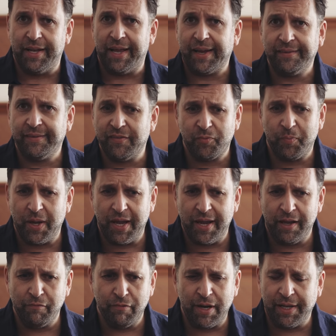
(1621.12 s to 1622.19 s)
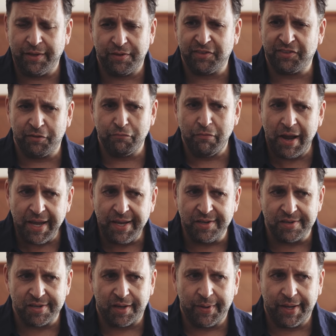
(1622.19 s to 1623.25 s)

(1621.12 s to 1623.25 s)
The negatives being really just the range.